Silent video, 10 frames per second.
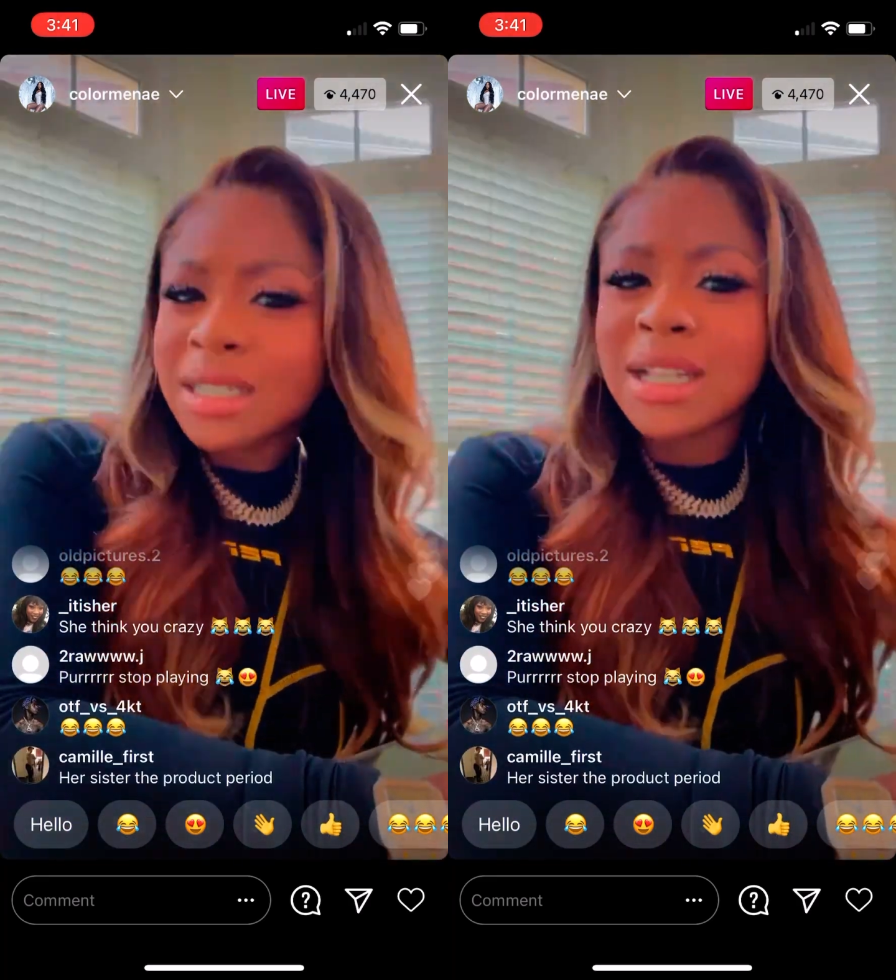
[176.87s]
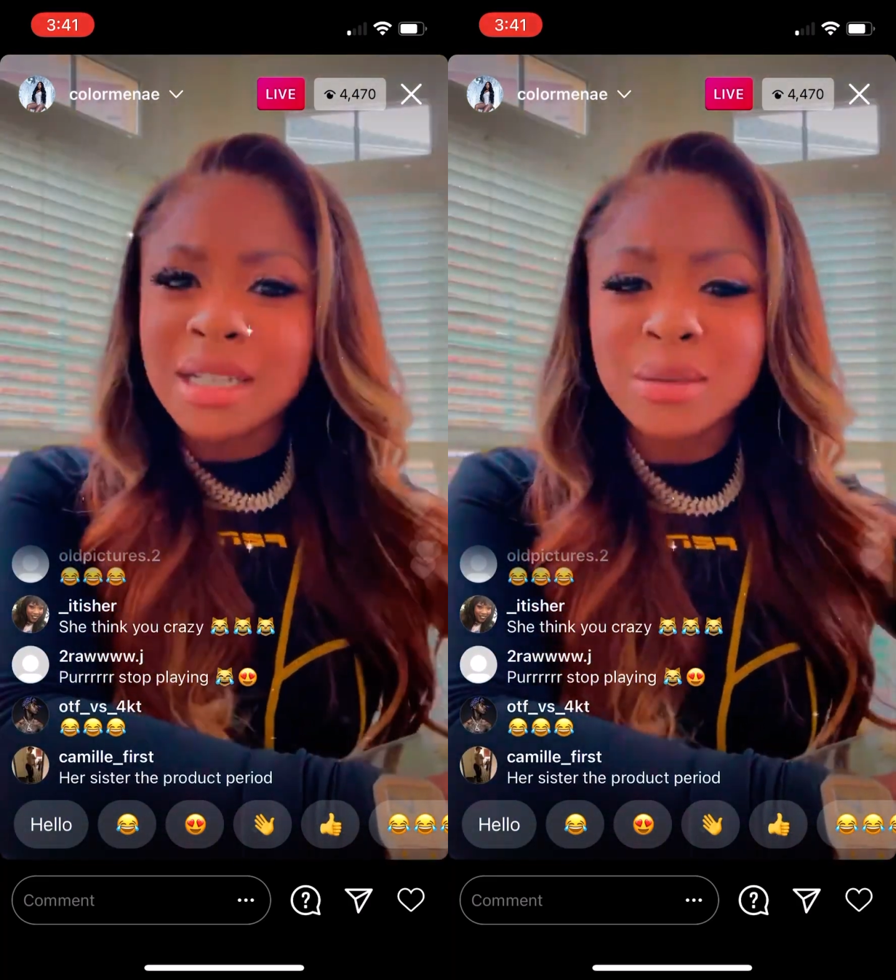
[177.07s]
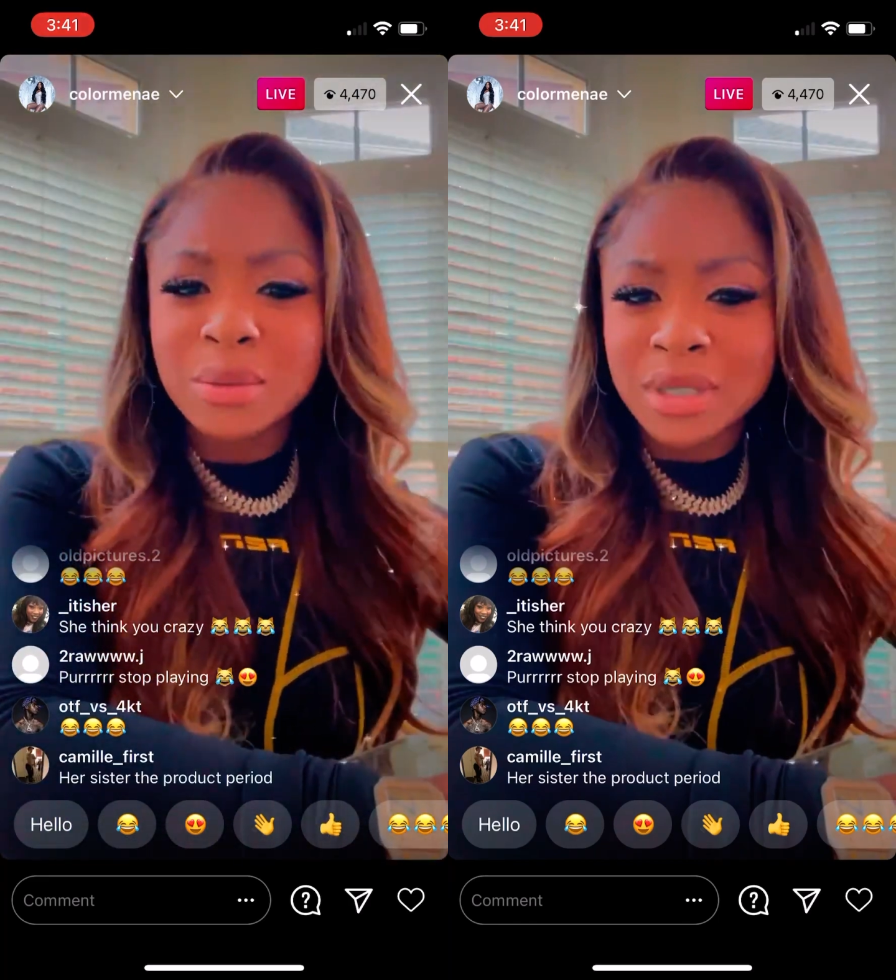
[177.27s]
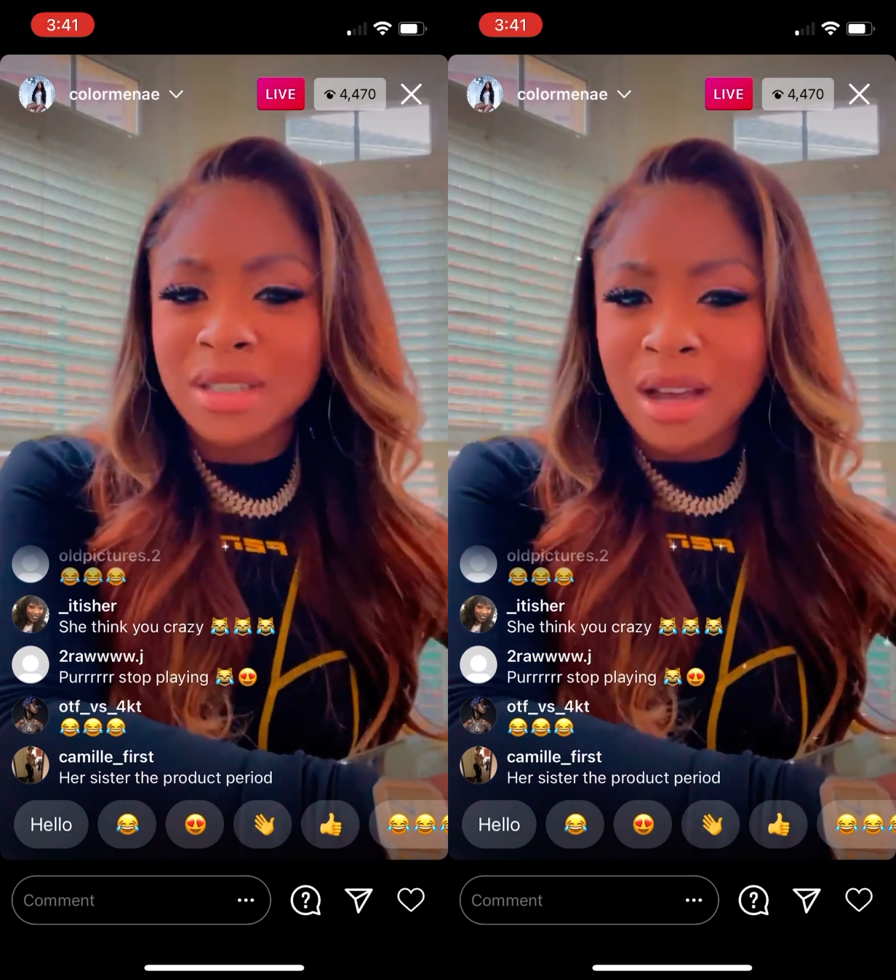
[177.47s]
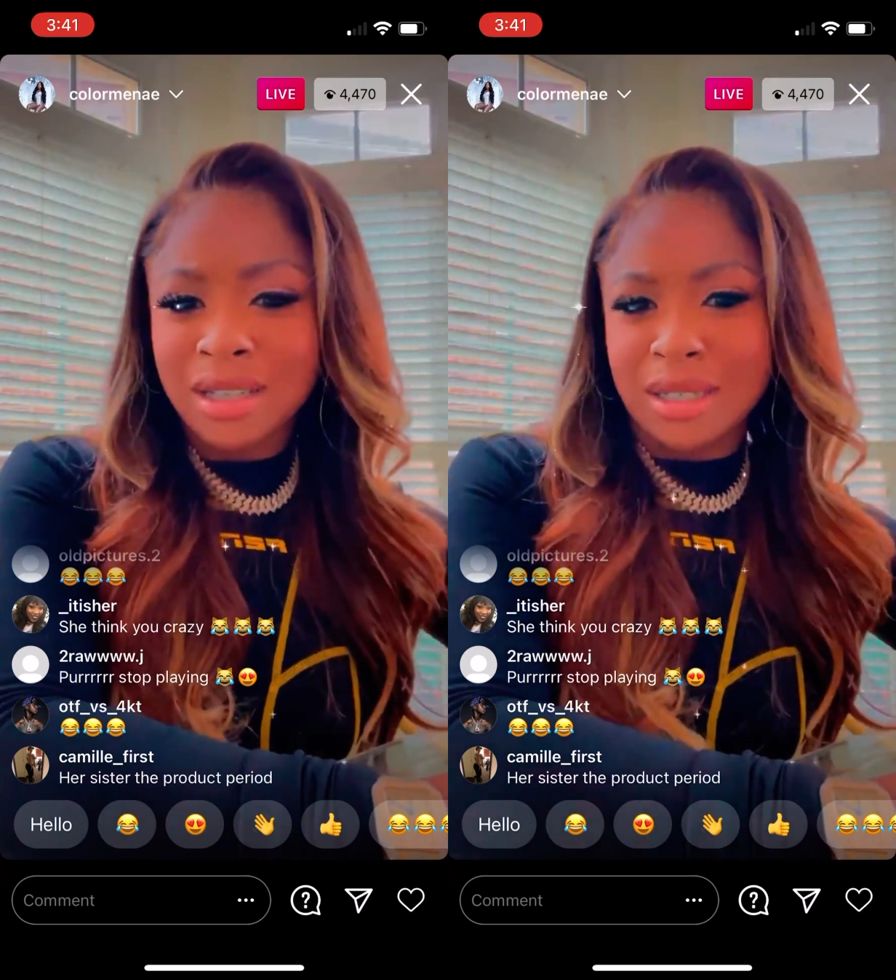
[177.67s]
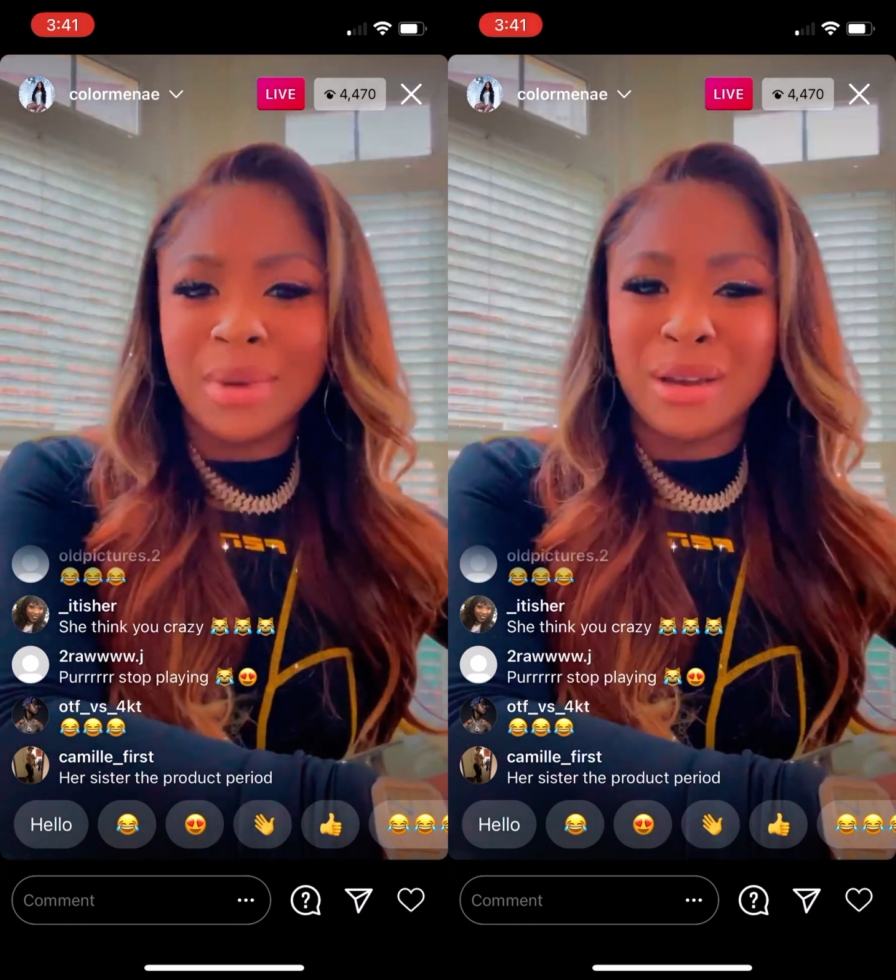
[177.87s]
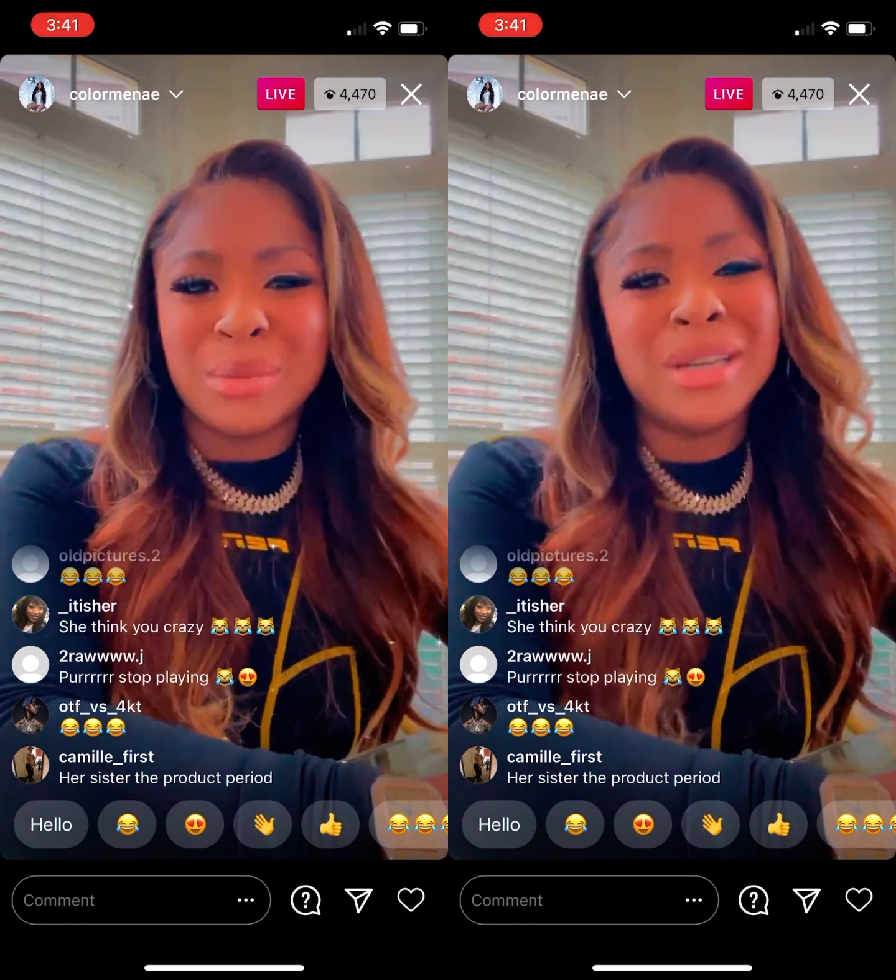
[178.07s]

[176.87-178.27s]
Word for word: that's what we're talking about.